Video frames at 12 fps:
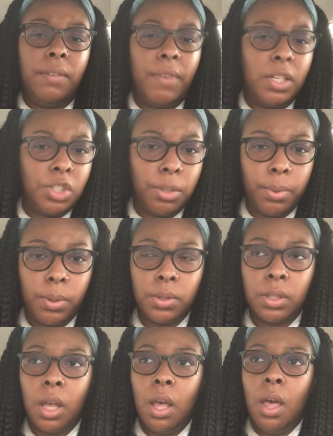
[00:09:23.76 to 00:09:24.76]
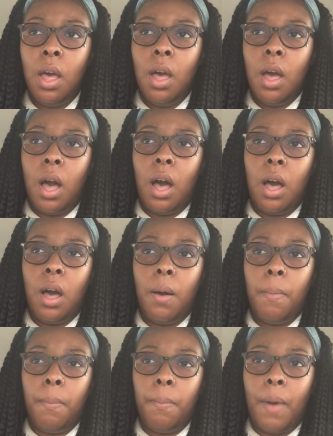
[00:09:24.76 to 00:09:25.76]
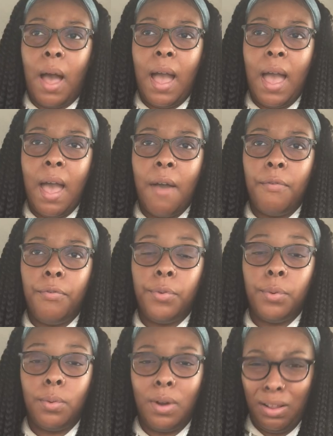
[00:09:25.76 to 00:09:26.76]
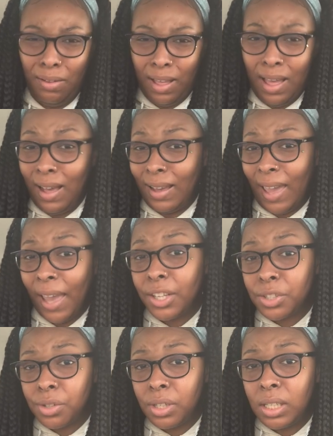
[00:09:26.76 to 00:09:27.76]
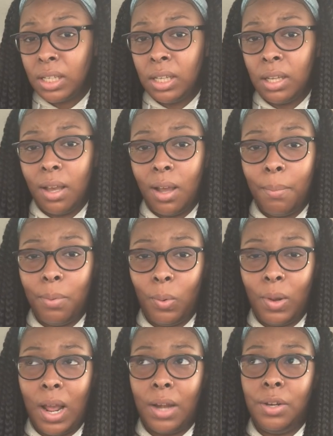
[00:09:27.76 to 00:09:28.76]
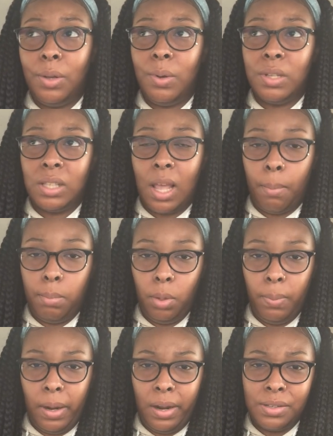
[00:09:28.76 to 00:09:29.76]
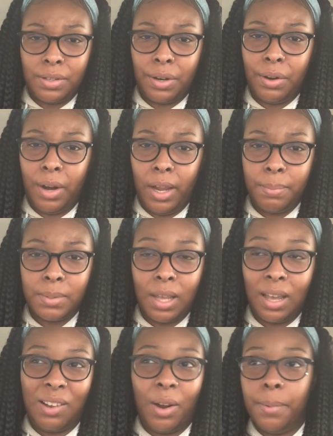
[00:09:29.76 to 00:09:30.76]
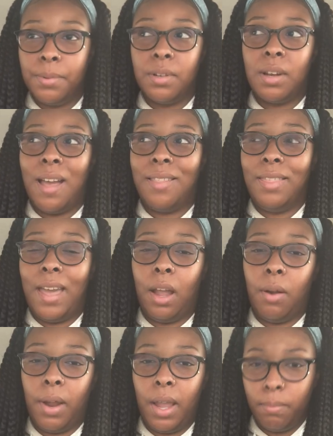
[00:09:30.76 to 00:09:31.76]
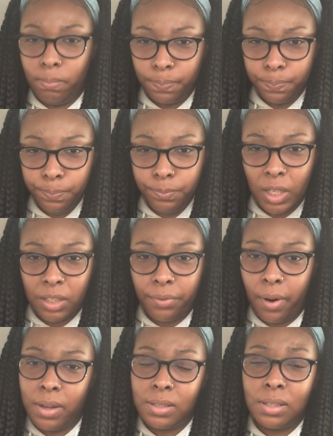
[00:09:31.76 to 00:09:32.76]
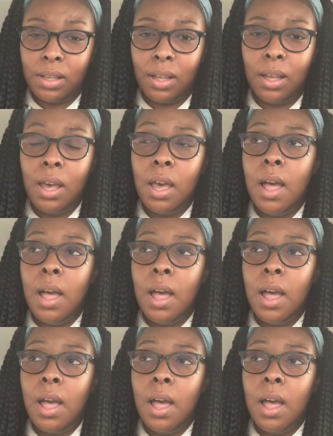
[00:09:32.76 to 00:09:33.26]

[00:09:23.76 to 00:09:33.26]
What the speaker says: vegetables. I have fruit occasionally, but when I do, it's like blueberries or grapes. Grapes are not that great as far as the